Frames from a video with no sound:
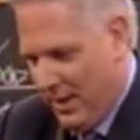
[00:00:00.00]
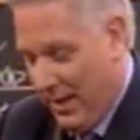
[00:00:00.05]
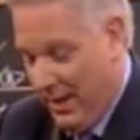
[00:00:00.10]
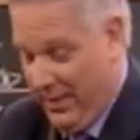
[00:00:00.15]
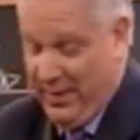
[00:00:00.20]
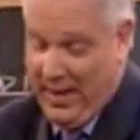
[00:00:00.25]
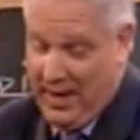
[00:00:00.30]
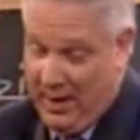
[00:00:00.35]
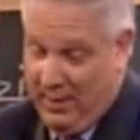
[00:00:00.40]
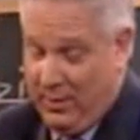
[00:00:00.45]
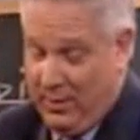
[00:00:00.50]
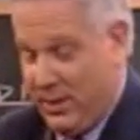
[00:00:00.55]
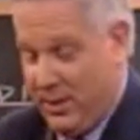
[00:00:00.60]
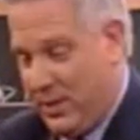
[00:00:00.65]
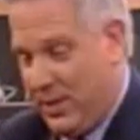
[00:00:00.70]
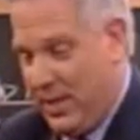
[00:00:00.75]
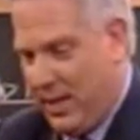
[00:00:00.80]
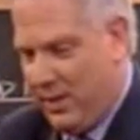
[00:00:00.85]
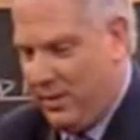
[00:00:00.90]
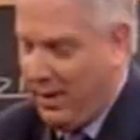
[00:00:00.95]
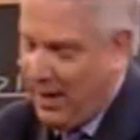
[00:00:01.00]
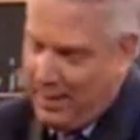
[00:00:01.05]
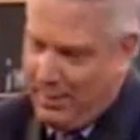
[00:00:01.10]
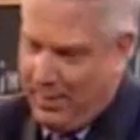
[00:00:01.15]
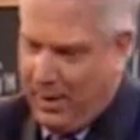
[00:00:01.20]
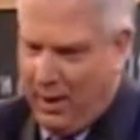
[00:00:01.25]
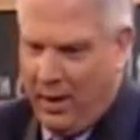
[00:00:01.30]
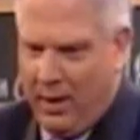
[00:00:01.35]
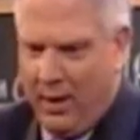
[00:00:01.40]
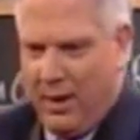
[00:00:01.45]
And then I would have said,
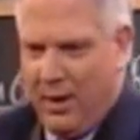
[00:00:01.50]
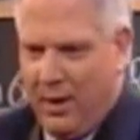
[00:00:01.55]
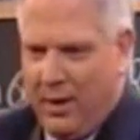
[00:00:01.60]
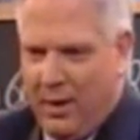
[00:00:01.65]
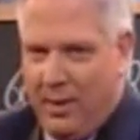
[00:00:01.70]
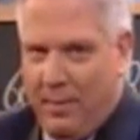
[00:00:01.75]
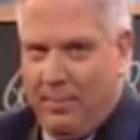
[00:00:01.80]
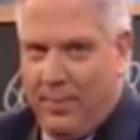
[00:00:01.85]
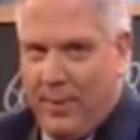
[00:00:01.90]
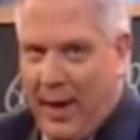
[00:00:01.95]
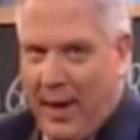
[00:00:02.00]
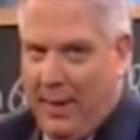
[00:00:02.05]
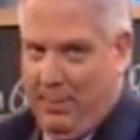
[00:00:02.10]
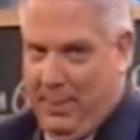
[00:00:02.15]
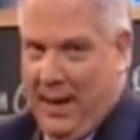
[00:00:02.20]
Grandma, I